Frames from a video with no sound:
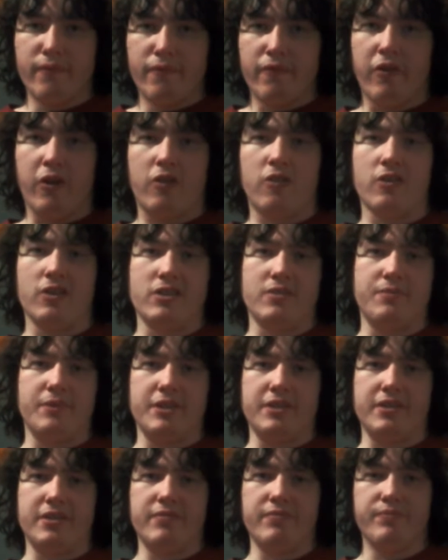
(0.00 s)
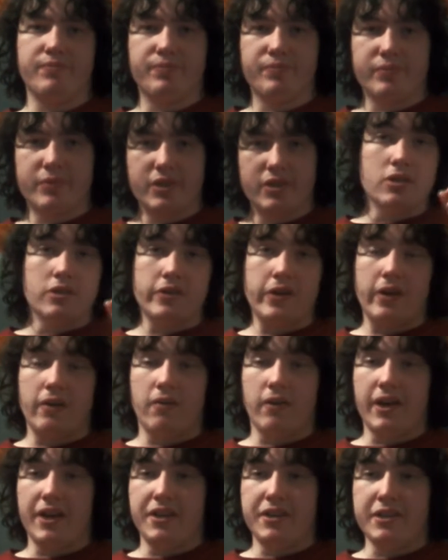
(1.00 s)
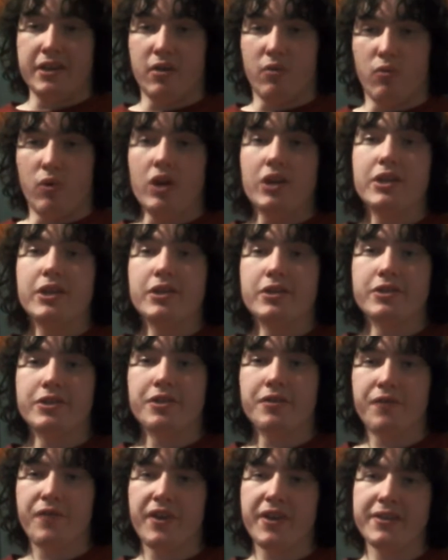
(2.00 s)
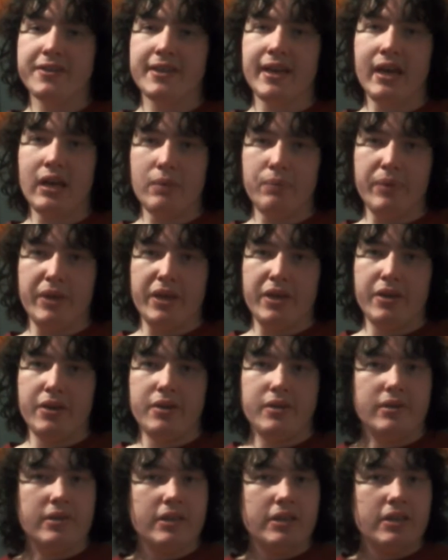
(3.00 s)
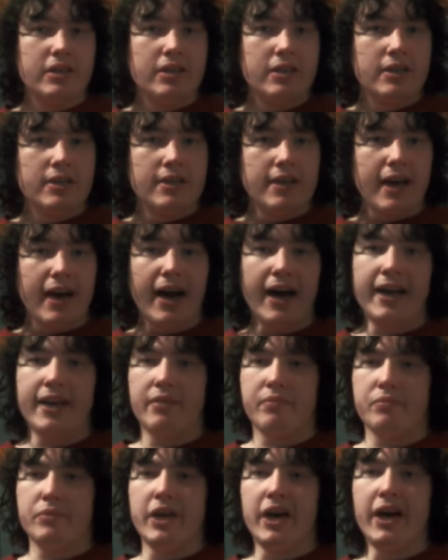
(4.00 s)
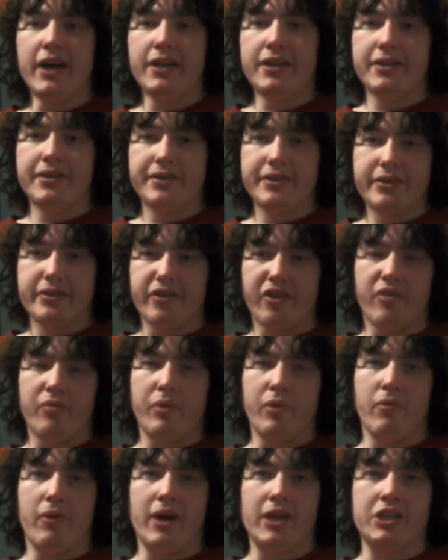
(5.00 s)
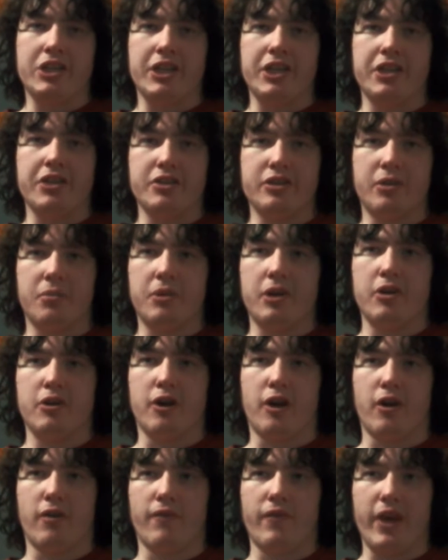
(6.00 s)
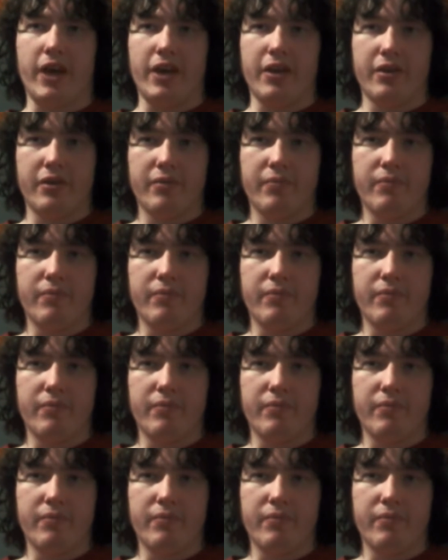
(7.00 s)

for Christmas. So, until one of those two things happen, I am not going to be watching Terminator Dark Fate.